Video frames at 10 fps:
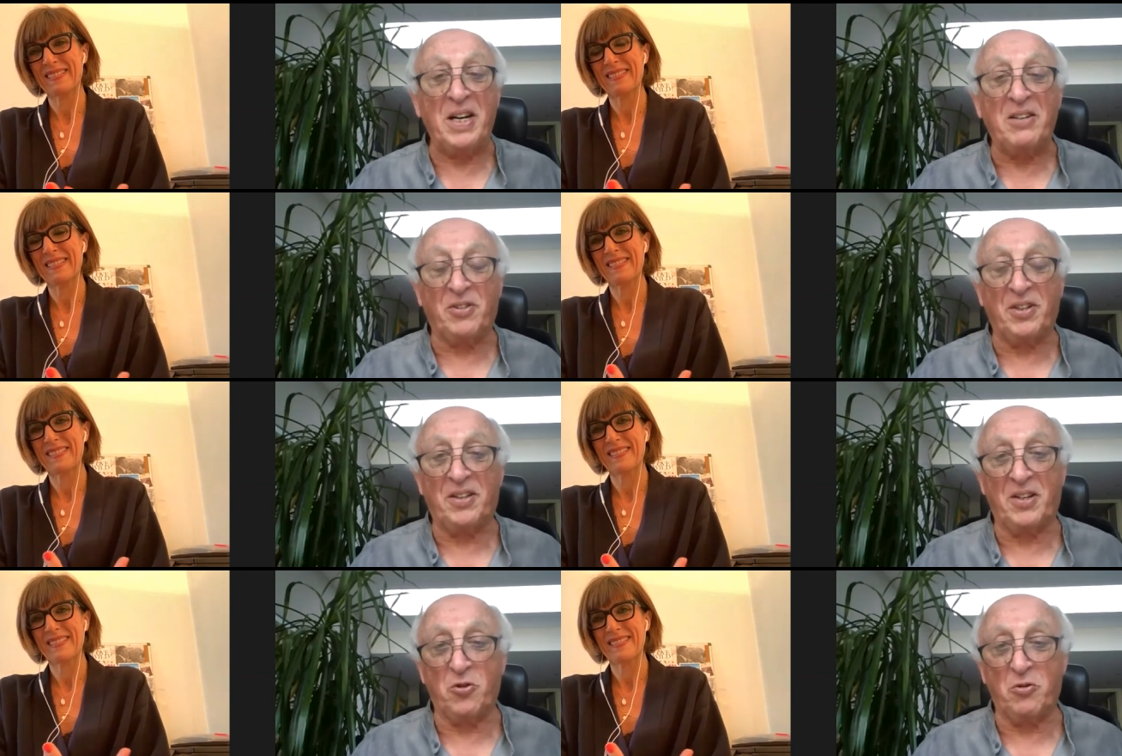Speaker 1: you're interested
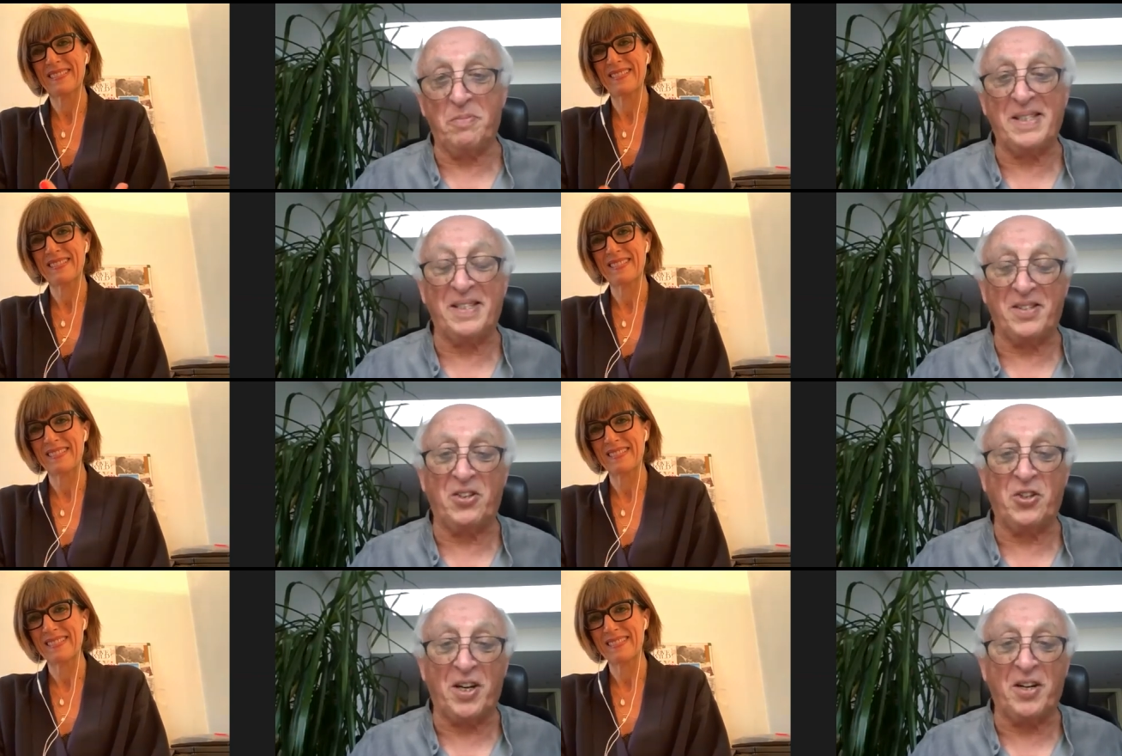to do business in
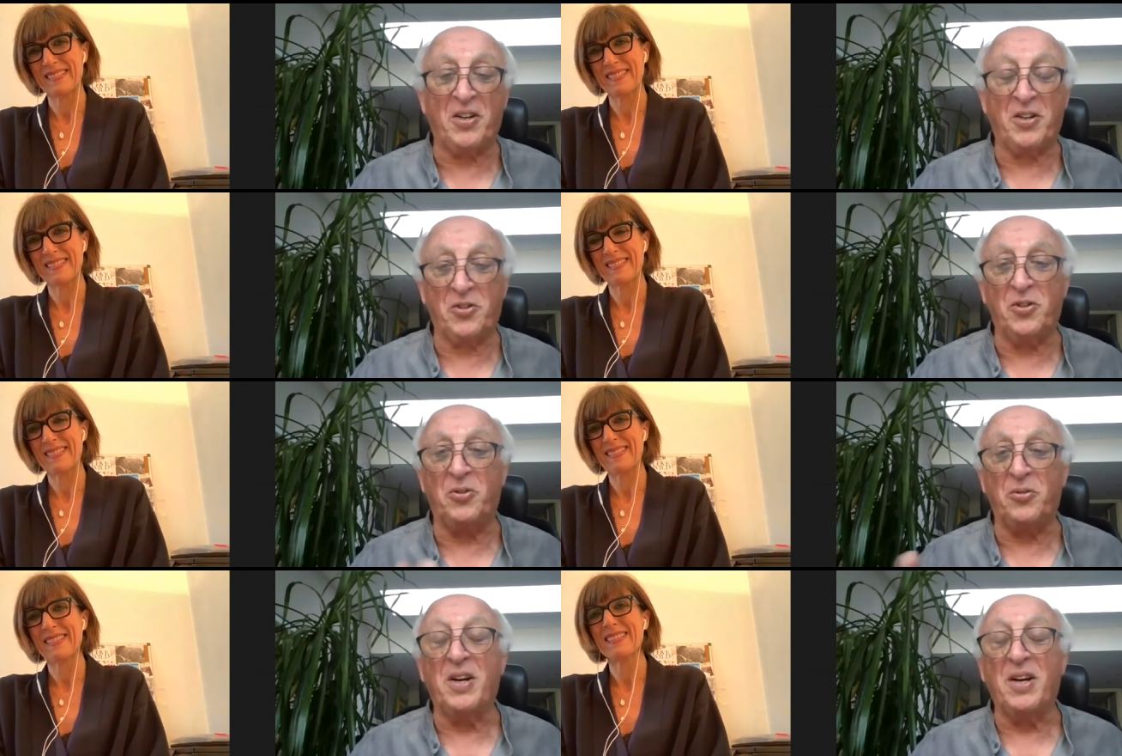China,
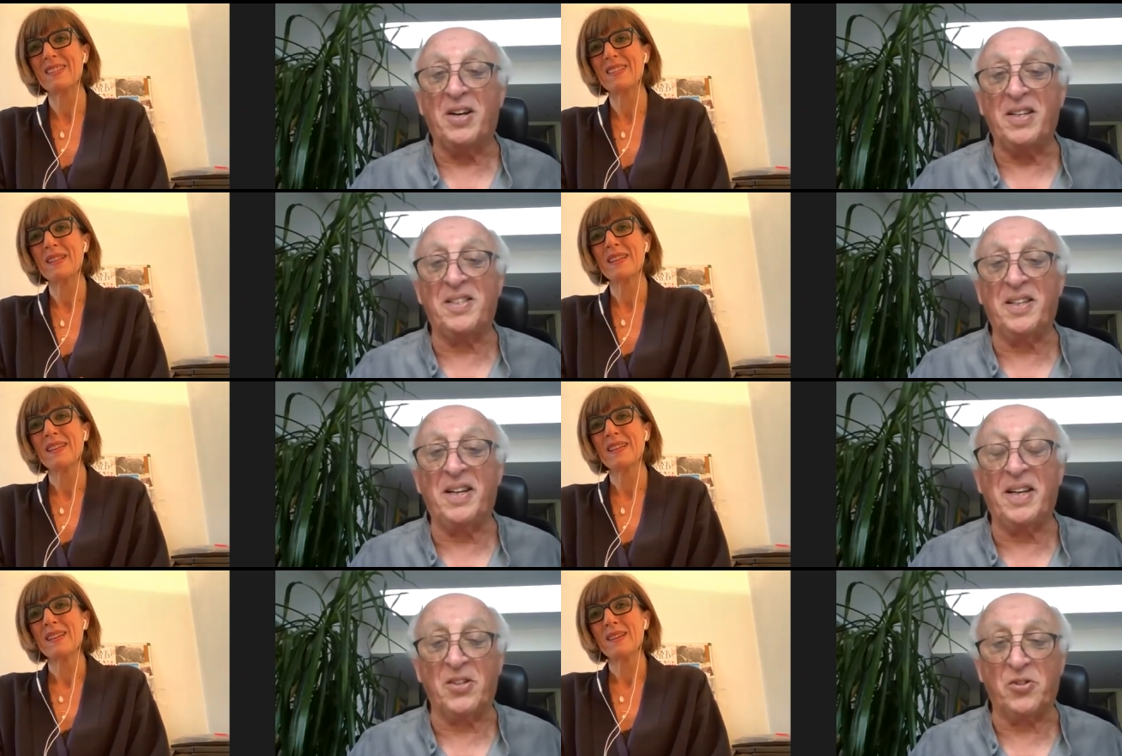do listen
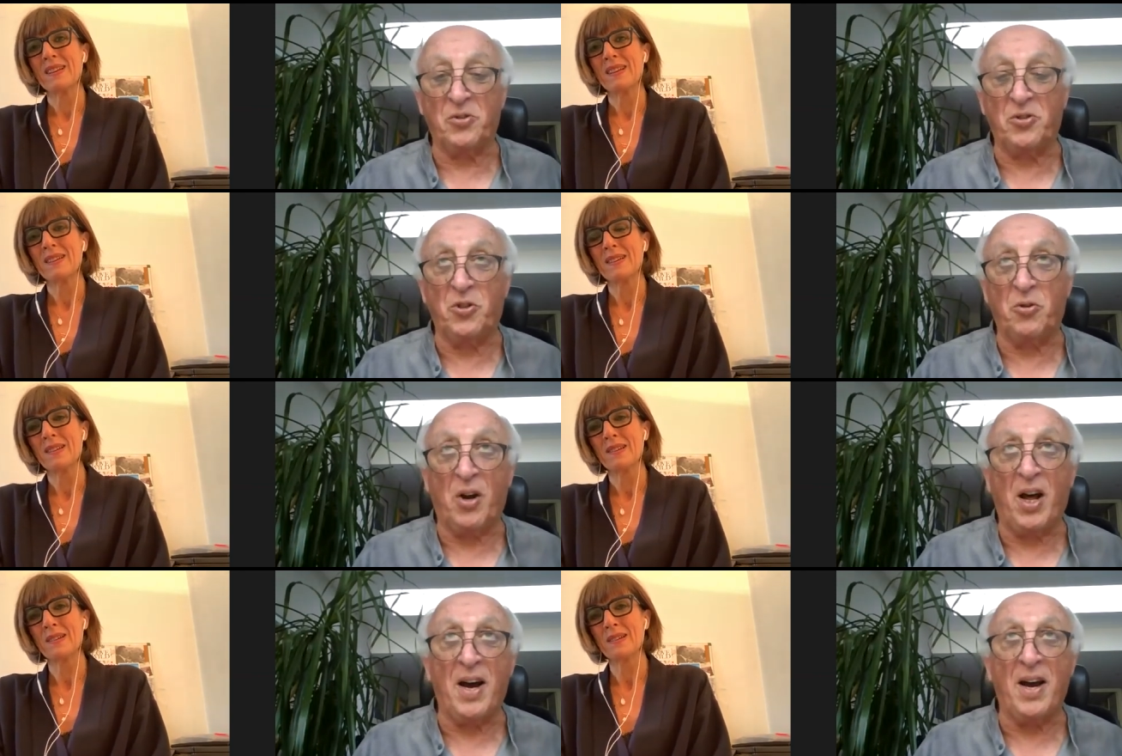in. It's on
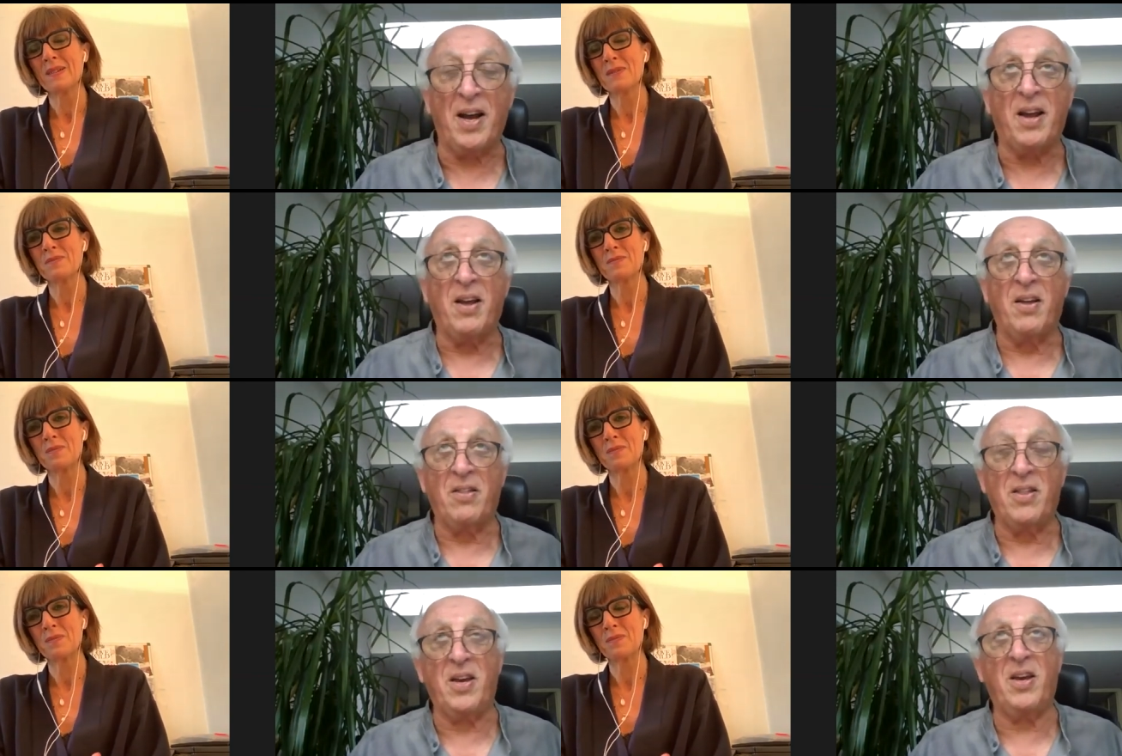July
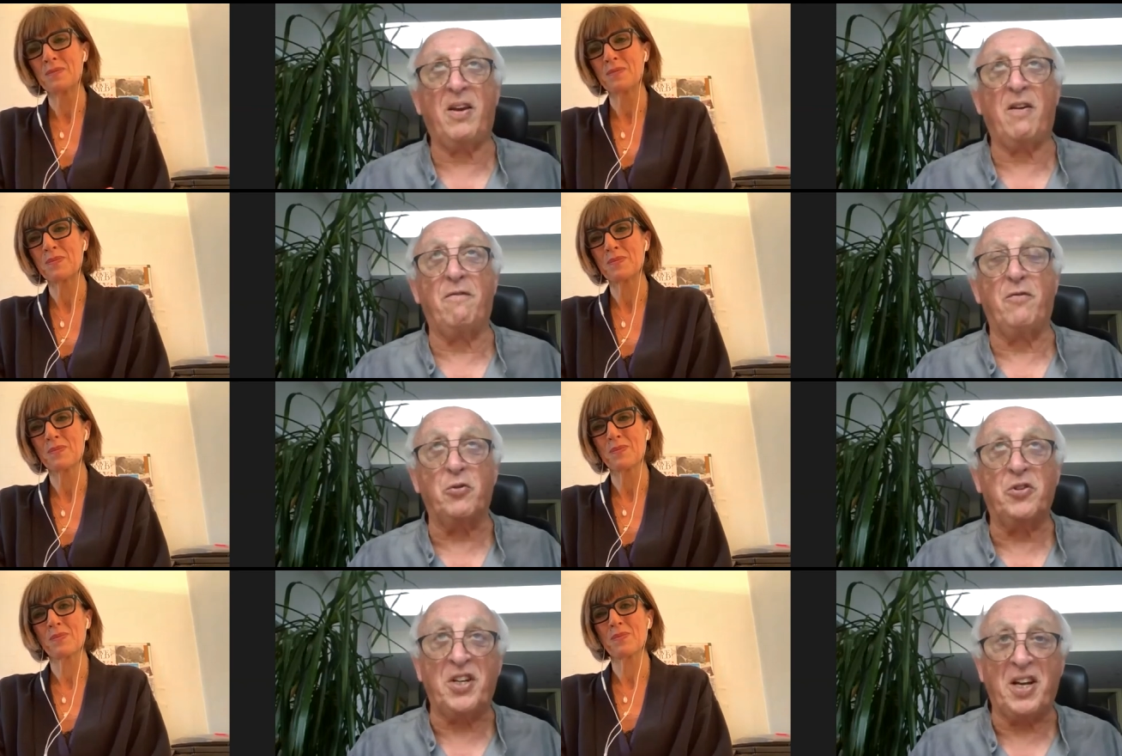the
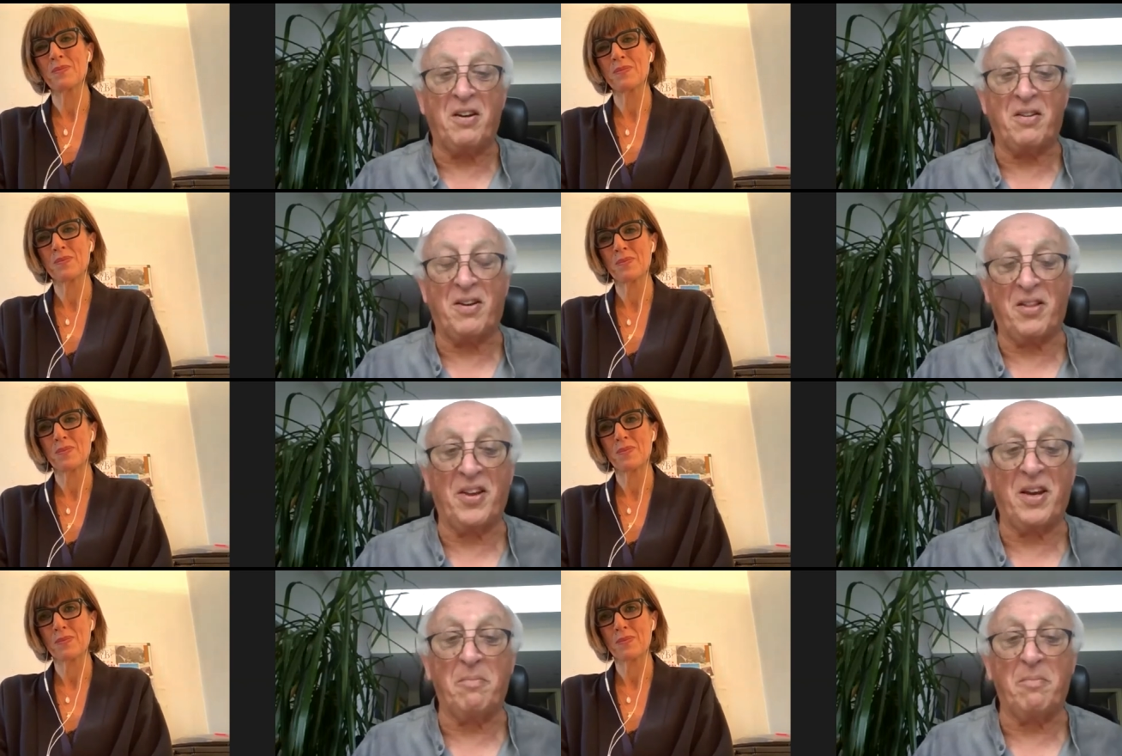14th, I think.